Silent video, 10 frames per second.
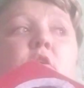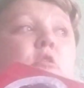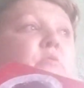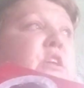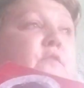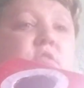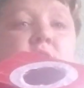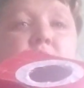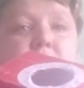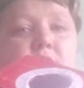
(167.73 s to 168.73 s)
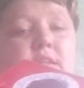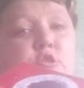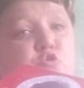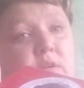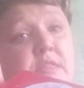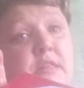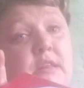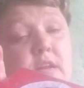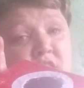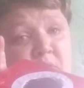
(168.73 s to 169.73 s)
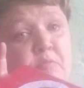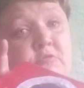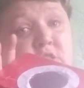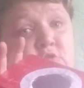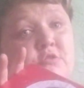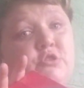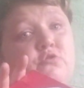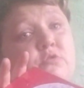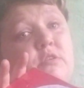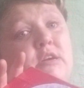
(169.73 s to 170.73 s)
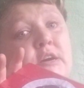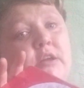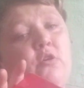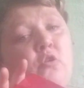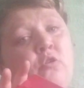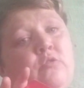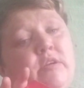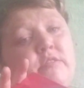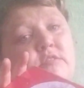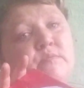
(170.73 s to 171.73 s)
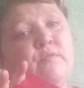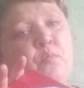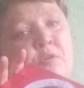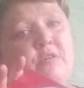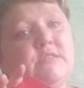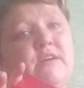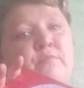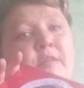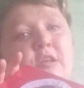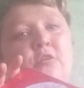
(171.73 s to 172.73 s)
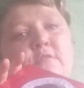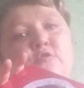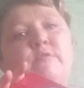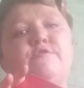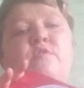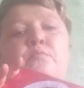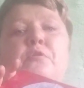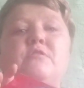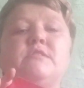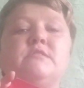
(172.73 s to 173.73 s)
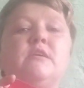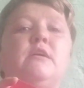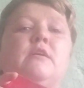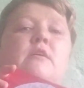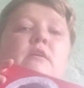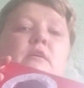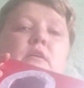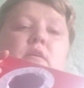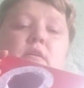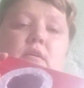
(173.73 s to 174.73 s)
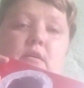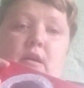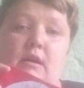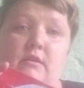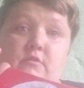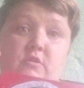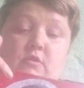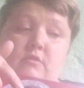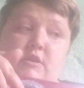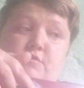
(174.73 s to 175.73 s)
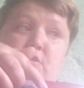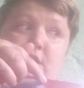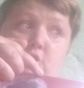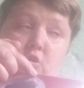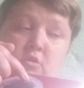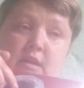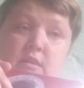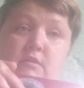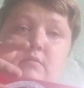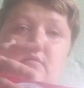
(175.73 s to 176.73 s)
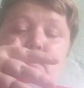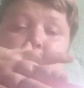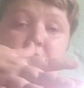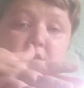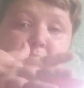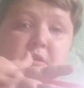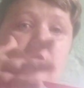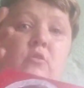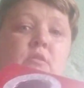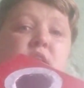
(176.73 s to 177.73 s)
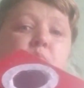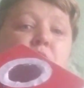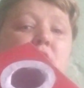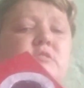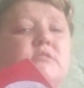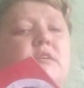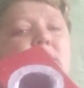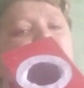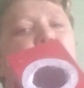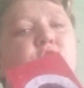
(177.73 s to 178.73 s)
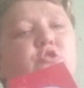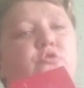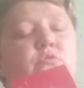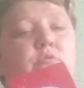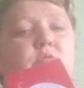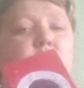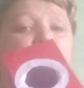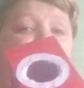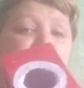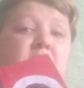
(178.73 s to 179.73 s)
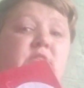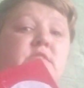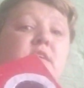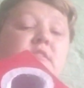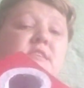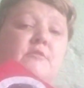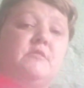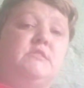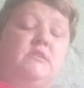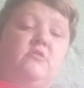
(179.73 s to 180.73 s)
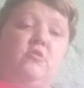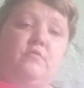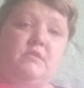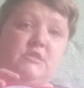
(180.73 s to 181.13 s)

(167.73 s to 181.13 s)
whatever you can get that can strengthen it a little bit, because as soon as you cut a hole in the top of a box, I've made a lot of toys from boxes, and if you cut a hole in, like a bigger hole in a box, it tends to compromise the integrity of the